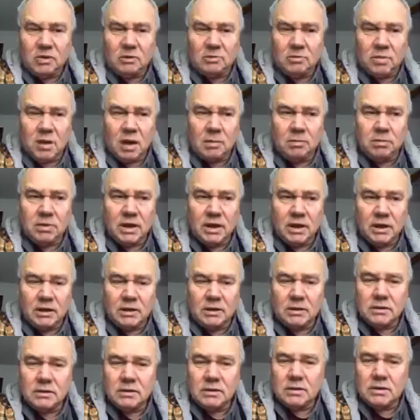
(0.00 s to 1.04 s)
public,
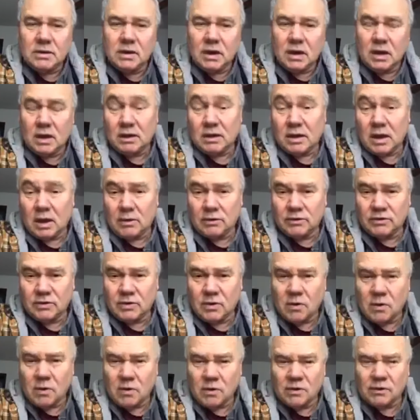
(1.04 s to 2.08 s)
announced
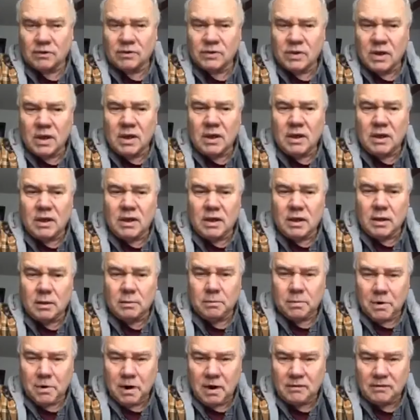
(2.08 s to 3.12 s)
goals and
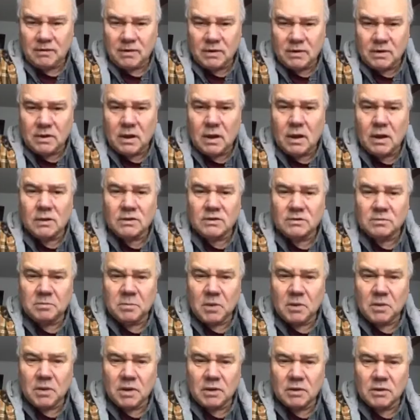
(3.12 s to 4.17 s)
private,
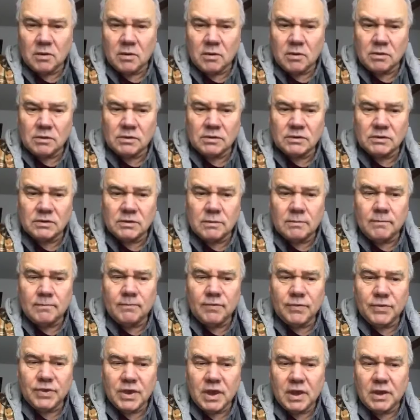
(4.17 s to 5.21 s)
unspoken goals.
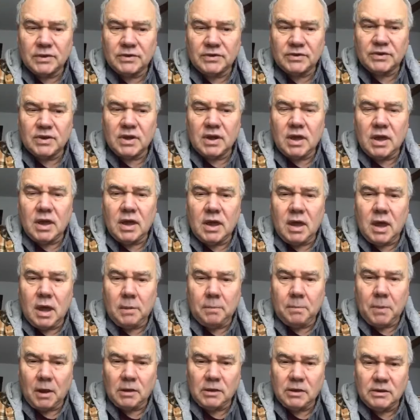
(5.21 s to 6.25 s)
Thus, a
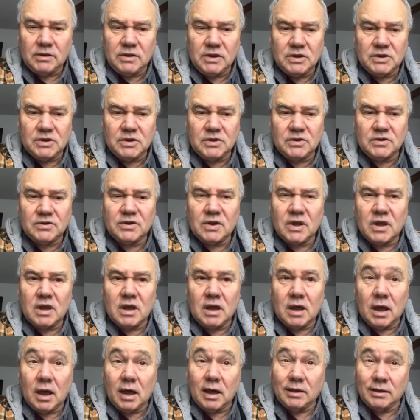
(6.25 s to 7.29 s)
politician's
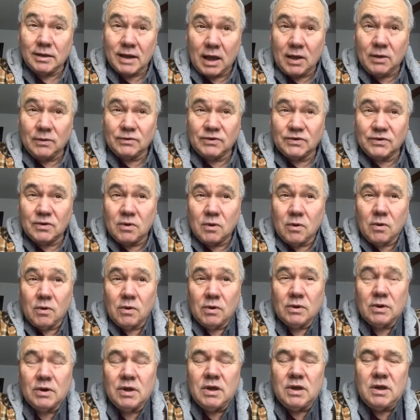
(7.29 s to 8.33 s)
announced goal
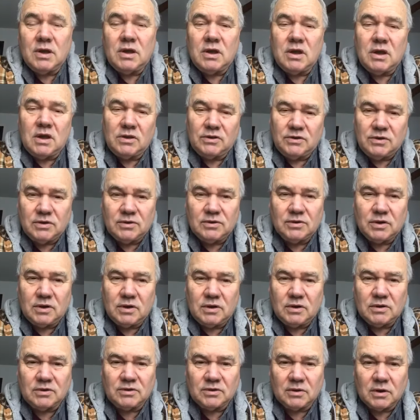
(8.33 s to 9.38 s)
is usually
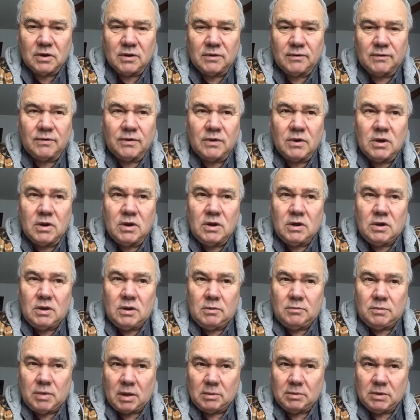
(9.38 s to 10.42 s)
to serve
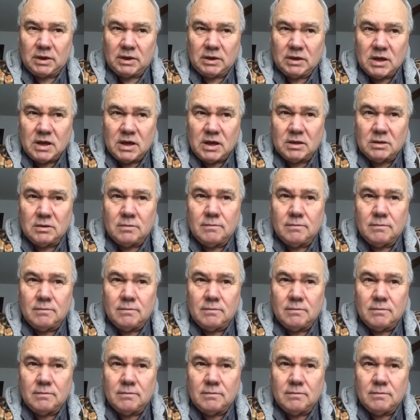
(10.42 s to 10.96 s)
public need.